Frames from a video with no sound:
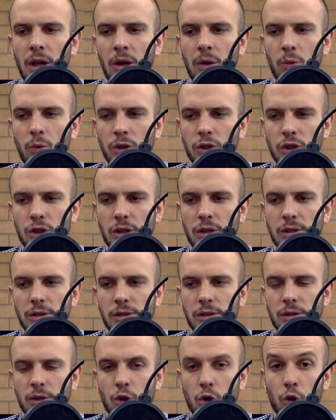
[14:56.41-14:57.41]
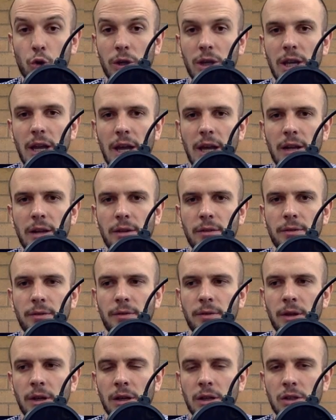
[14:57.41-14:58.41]
which is creative
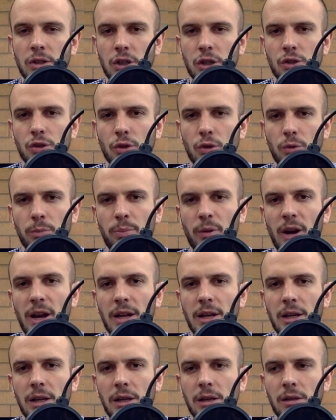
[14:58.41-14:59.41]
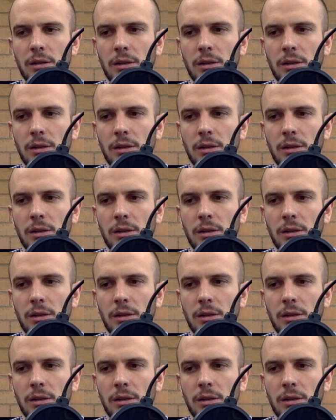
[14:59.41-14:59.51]
digital branding